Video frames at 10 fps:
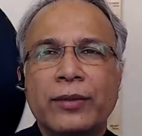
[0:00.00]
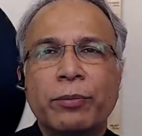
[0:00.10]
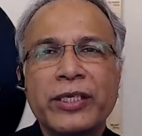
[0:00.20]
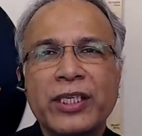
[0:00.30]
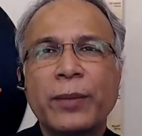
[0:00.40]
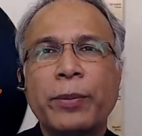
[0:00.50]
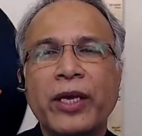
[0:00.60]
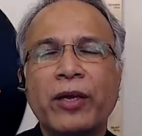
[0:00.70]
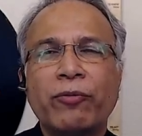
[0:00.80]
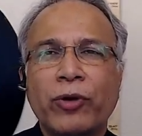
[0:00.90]

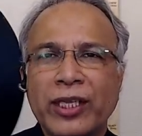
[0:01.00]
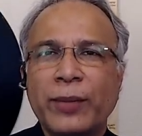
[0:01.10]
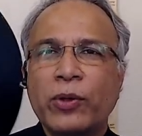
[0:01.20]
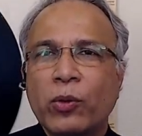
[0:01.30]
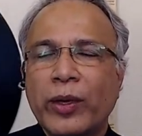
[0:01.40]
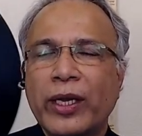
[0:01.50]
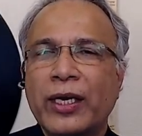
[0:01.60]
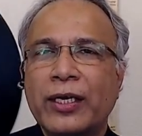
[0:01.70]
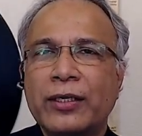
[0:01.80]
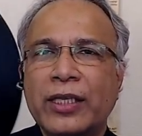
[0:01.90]
BJP, for them to
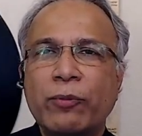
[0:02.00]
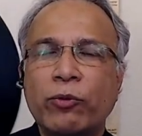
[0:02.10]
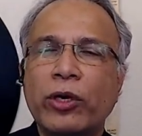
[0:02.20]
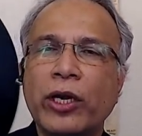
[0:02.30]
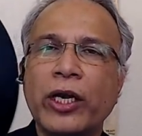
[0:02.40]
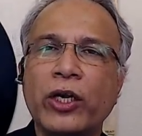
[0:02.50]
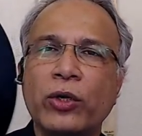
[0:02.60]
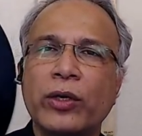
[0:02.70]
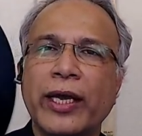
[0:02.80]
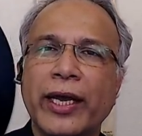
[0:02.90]
win, they would need
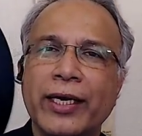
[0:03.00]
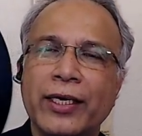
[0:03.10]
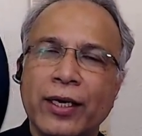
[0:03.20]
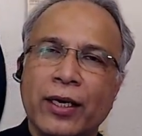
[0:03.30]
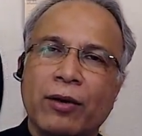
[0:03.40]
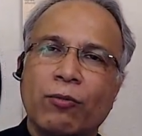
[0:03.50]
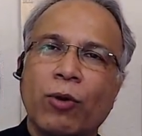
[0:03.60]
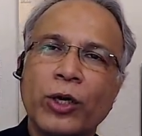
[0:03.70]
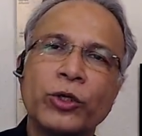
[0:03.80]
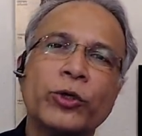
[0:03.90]
to get
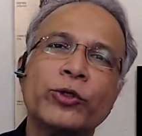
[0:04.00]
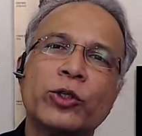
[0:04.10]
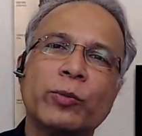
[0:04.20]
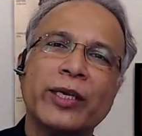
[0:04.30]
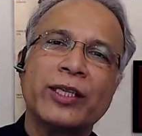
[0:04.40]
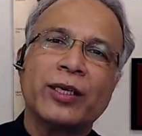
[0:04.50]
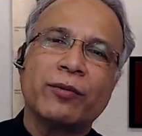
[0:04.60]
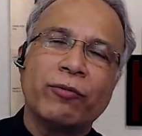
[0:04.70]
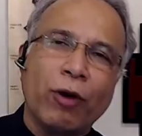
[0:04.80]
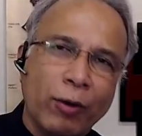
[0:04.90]
what used to be the
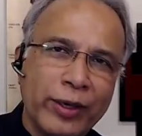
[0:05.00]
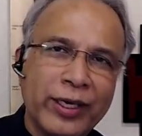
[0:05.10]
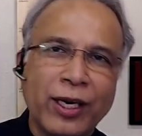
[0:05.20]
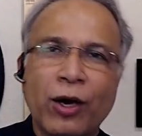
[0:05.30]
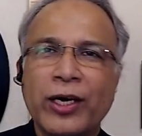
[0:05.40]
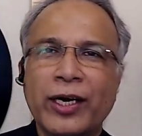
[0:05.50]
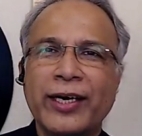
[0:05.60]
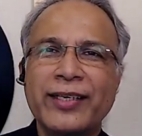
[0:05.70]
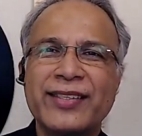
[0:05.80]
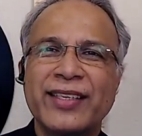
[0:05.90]
former
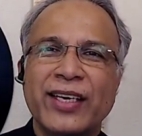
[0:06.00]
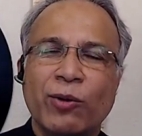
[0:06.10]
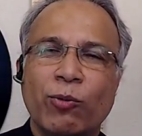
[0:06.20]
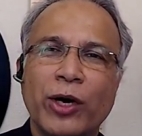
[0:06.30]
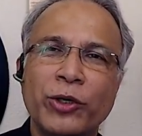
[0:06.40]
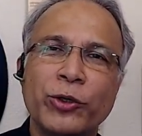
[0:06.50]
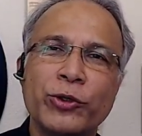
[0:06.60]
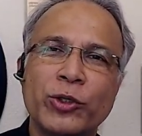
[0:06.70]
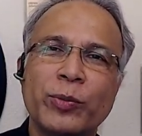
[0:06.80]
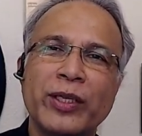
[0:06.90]
Congress, what used
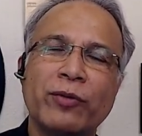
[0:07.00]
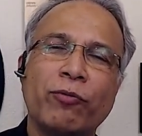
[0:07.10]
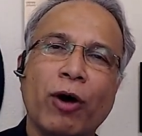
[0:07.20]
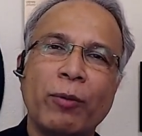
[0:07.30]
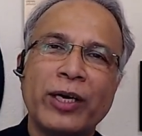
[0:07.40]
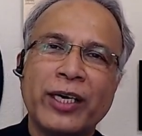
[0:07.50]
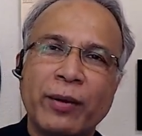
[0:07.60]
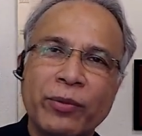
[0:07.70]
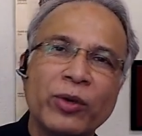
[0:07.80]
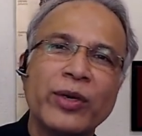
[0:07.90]
to be the former
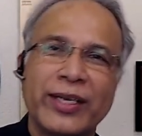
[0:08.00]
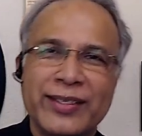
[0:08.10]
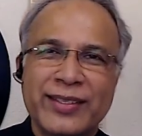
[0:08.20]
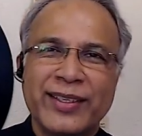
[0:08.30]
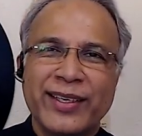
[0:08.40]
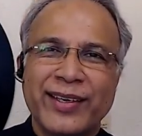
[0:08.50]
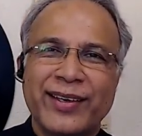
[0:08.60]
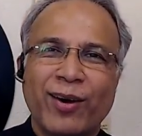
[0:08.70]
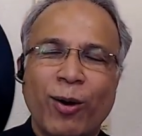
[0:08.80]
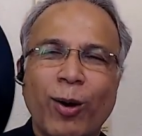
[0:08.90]
communists,
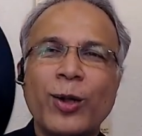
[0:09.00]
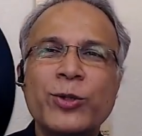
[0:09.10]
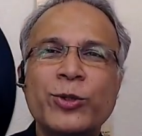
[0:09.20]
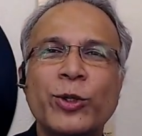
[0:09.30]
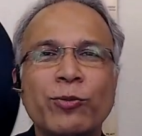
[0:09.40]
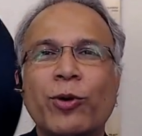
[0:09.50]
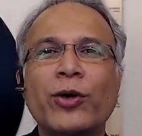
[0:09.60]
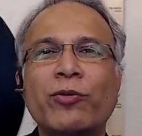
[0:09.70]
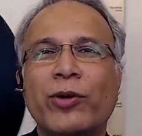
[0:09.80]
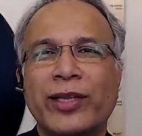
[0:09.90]
also to vote for